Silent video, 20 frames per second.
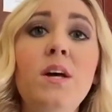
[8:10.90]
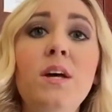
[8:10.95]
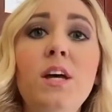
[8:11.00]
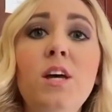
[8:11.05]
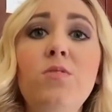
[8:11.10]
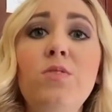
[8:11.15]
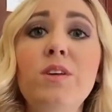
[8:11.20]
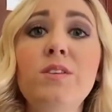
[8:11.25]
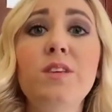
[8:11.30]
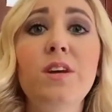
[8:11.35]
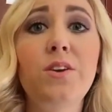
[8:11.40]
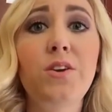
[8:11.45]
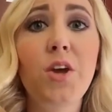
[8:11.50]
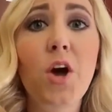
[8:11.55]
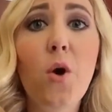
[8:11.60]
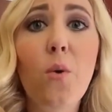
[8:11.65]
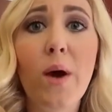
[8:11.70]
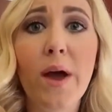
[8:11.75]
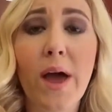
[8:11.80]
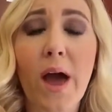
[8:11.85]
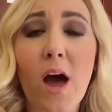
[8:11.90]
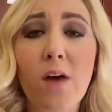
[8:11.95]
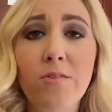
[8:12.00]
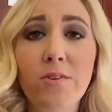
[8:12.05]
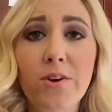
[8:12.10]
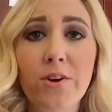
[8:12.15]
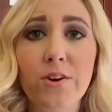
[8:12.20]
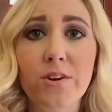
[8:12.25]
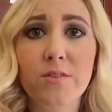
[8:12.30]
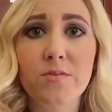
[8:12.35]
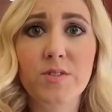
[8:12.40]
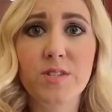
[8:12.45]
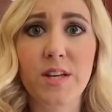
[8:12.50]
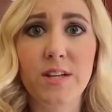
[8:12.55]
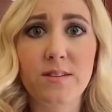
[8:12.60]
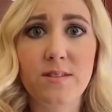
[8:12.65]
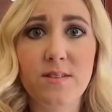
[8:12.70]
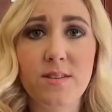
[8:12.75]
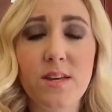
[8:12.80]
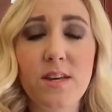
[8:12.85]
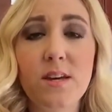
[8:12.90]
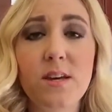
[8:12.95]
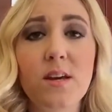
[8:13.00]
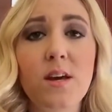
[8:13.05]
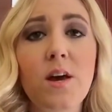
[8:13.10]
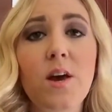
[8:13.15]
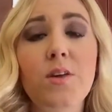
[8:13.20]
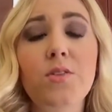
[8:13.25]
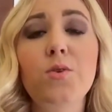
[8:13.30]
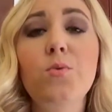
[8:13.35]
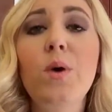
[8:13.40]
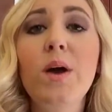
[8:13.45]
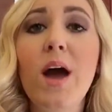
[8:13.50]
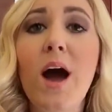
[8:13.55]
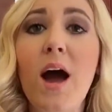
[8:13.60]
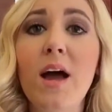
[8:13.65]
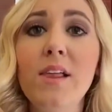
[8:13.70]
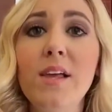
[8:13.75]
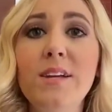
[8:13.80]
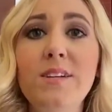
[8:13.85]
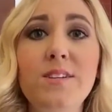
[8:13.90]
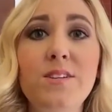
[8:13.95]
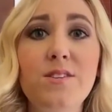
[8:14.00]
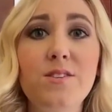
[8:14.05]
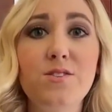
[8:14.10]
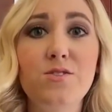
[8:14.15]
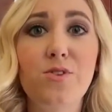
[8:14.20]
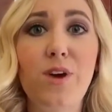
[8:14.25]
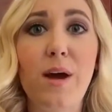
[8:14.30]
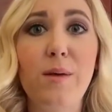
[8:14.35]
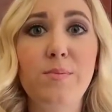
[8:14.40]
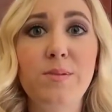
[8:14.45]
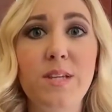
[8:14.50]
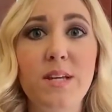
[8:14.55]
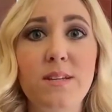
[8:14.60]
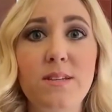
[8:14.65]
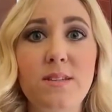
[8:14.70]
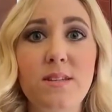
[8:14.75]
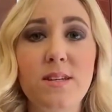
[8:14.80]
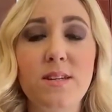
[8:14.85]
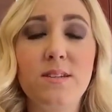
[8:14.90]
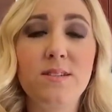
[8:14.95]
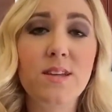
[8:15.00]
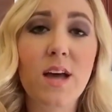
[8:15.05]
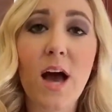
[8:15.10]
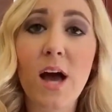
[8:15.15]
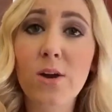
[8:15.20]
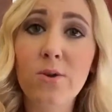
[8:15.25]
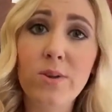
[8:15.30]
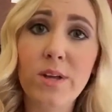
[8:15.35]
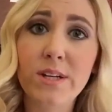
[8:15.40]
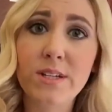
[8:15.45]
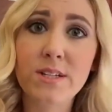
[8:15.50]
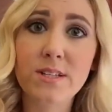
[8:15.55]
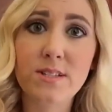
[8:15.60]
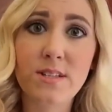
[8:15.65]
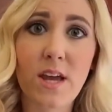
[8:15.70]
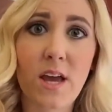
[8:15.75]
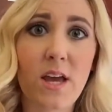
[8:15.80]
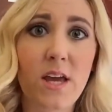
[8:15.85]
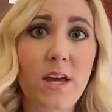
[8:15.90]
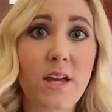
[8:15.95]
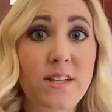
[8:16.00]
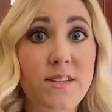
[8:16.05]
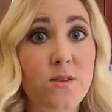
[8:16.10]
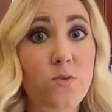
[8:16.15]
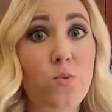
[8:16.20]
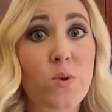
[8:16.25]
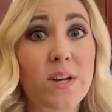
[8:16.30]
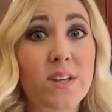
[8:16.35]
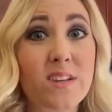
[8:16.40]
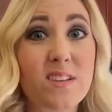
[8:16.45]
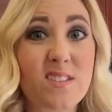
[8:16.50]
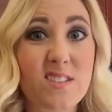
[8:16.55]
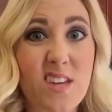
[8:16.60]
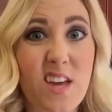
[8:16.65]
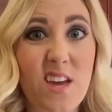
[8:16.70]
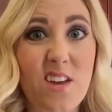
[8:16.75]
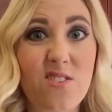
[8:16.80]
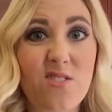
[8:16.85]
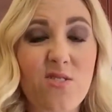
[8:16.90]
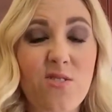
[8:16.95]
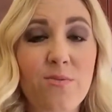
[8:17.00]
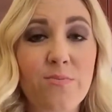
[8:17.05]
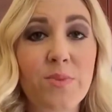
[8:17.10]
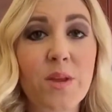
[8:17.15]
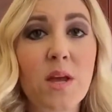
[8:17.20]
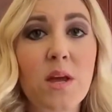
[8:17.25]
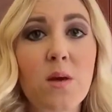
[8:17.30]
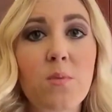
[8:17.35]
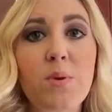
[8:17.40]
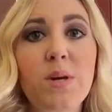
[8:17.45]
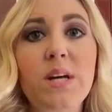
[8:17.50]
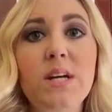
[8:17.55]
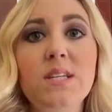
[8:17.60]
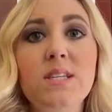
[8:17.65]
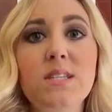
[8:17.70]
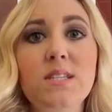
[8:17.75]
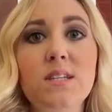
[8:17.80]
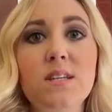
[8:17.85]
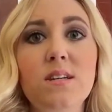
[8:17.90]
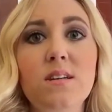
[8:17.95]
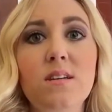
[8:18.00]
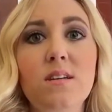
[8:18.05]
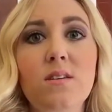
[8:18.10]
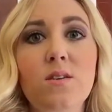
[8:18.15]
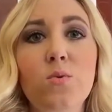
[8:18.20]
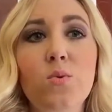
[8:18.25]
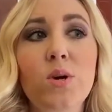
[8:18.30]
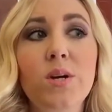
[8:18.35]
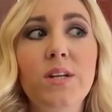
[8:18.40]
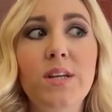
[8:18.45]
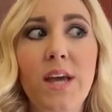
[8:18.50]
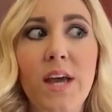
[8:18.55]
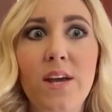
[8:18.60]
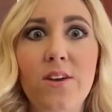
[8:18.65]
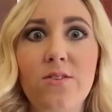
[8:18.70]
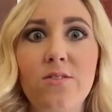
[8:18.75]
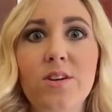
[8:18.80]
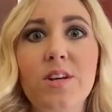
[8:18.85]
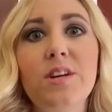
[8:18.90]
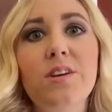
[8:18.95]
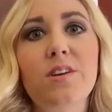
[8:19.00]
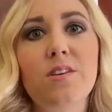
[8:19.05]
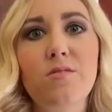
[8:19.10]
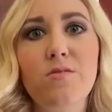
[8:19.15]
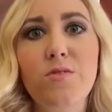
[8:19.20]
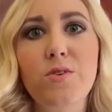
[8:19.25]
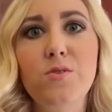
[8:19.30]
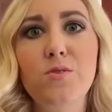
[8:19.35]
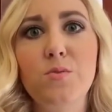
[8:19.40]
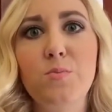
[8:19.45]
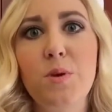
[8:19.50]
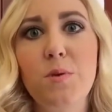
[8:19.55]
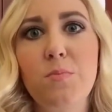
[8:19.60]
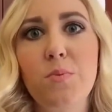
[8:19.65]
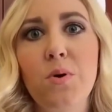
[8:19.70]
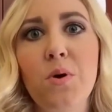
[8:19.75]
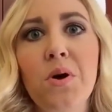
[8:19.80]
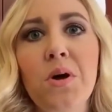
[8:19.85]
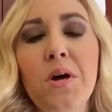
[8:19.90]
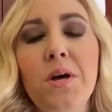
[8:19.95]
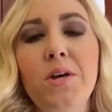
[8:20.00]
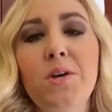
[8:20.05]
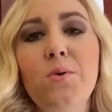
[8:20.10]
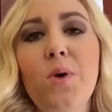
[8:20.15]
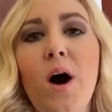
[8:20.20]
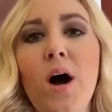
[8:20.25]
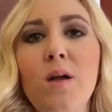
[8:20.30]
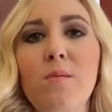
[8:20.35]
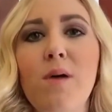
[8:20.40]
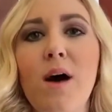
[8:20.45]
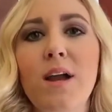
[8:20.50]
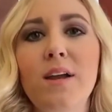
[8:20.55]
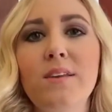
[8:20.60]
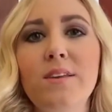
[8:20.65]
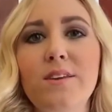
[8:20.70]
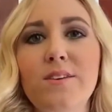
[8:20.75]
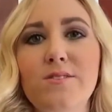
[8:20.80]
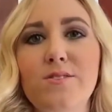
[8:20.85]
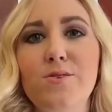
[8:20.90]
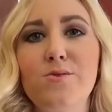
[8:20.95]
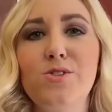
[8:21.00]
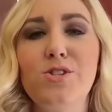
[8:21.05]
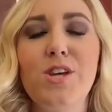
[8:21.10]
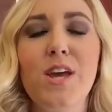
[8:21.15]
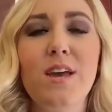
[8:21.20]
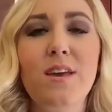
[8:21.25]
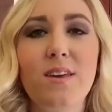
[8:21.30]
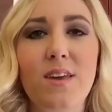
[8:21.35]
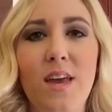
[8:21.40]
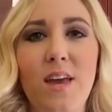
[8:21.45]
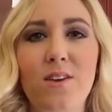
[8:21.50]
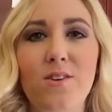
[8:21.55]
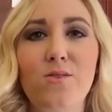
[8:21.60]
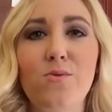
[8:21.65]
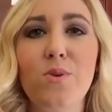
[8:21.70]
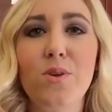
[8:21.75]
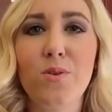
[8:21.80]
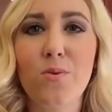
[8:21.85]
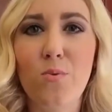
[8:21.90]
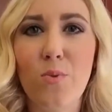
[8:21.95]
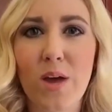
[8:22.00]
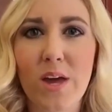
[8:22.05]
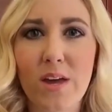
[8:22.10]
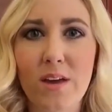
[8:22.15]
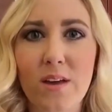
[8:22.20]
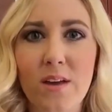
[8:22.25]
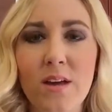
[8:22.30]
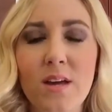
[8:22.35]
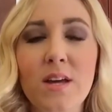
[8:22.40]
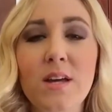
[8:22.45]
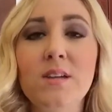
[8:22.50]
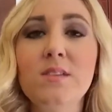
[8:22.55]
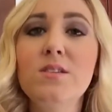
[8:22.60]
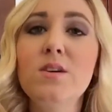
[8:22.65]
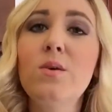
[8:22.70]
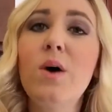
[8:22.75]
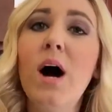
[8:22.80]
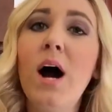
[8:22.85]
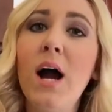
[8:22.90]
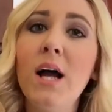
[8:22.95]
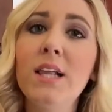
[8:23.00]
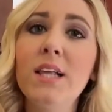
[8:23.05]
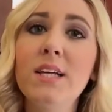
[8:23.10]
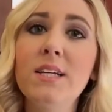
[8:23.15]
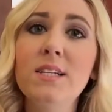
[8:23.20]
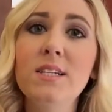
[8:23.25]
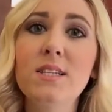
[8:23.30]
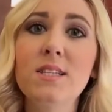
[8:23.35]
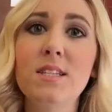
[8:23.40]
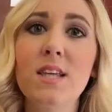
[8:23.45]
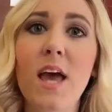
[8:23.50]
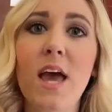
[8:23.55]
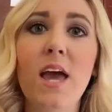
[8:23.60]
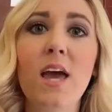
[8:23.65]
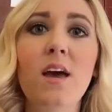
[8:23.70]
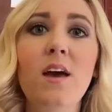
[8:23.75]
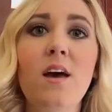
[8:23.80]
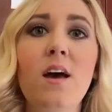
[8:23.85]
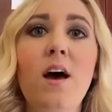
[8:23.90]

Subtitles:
If they say, no, I haven't heard of Scentsy, the way I like to describe Scentsy is, I don't like to say it's a wickless candle, because the word candle can confuse people. You automatically associate candle with a wick. So I like to say,